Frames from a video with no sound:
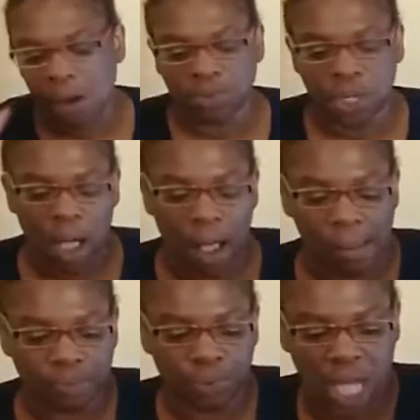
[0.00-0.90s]

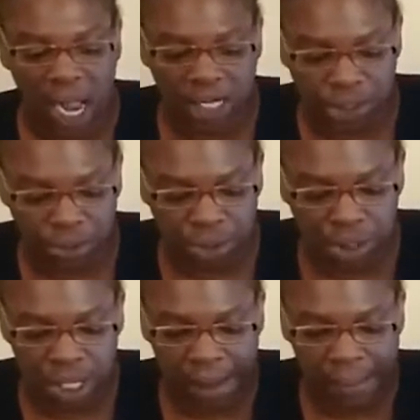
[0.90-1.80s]
I
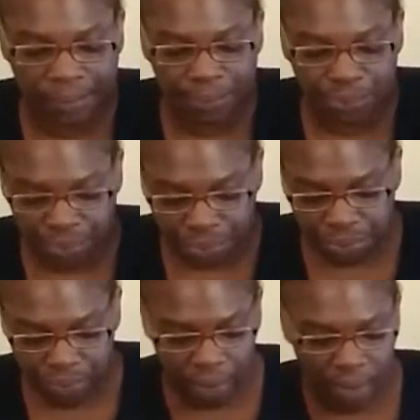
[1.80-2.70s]
usually, and
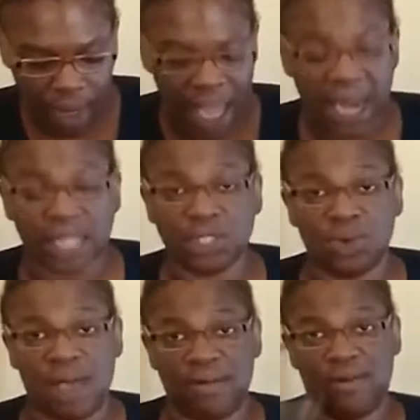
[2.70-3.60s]
I do
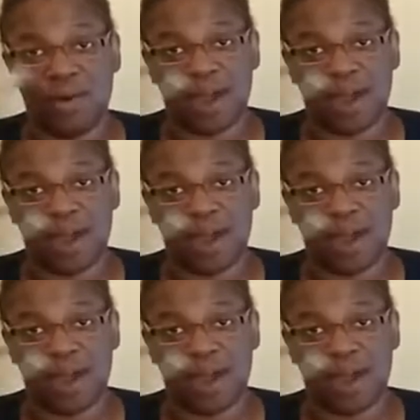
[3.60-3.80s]
have a fork